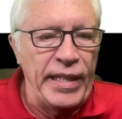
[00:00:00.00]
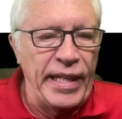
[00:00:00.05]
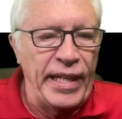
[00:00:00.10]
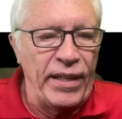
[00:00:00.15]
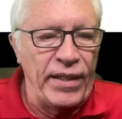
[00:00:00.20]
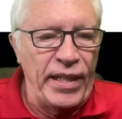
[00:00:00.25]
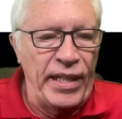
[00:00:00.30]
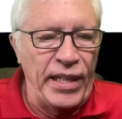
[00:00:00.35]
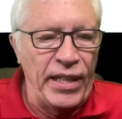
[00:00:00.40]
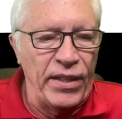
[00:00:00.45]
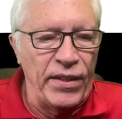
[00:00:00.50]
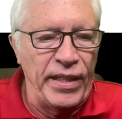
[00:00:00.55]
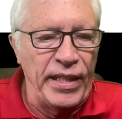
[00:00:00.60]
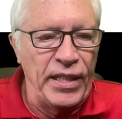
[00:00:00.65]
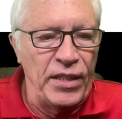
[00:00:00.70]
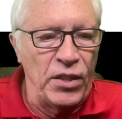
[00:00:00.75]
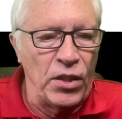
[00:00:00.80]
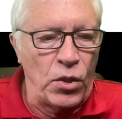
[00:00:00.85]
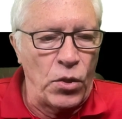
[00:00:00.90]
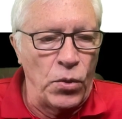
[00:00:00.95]
down here
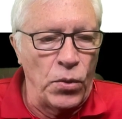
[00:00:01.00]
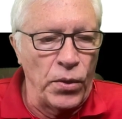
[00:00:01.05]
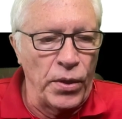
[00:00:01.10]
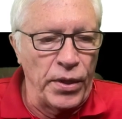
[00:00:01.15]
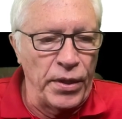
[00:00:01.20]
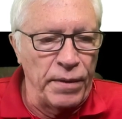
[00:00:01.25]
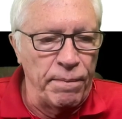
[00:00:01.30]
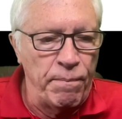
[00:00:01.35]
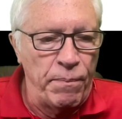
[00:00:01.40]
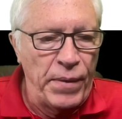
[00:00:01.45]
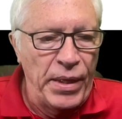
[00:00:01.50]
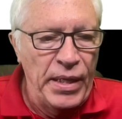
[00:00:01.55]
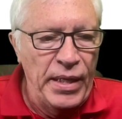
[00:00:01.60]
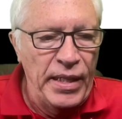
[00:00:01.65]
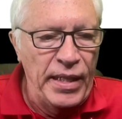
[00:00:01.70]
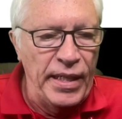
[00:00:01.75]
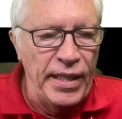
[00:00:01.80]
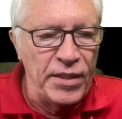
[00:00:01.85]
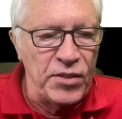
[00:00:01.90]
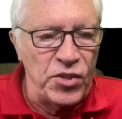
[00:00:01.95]
in the corner.
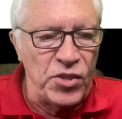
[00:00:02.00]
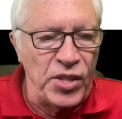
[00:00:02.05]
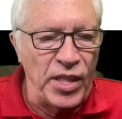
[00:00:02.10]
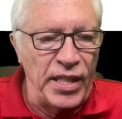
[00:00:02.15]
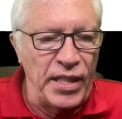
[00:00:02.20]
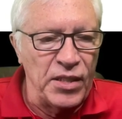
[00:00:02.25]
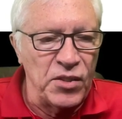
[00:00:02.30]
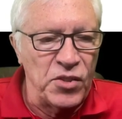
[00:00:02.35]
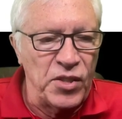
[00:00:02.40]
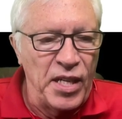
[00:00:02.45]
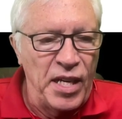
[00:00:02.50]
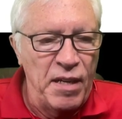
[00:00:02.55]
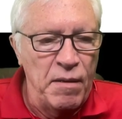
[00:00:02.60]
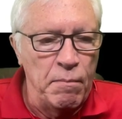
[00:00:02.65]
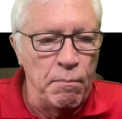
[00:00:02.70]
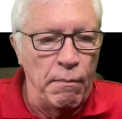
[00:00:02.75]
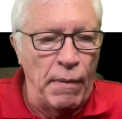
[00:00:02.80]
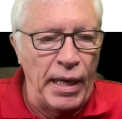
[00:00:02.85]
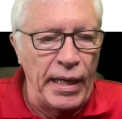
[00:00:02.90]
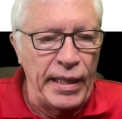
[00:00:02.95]
It says,
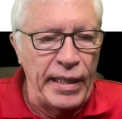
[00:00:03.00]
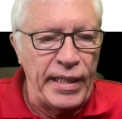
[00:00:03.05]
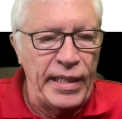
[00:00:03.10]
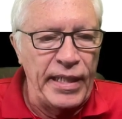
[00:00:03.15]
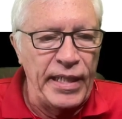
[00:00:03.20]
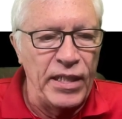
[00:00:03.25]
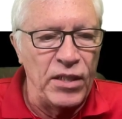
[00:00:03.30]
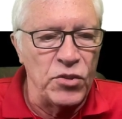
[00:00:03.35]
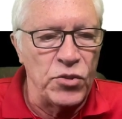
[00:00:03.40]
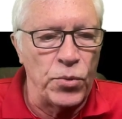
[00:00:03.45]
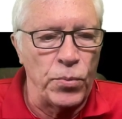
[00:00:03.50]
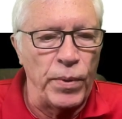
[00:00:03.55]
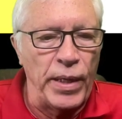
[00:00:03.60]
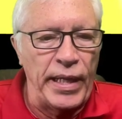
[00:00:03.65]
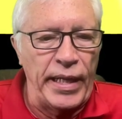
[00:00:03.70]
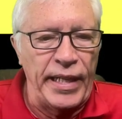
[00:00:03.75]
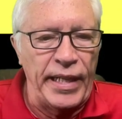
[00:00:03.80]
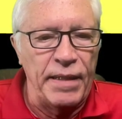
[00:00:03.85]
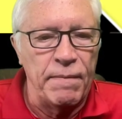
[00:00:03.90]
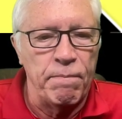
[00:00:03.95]
mic is
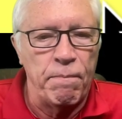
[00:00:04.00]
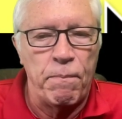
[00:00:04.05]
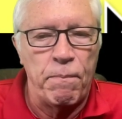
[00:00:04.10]
ready.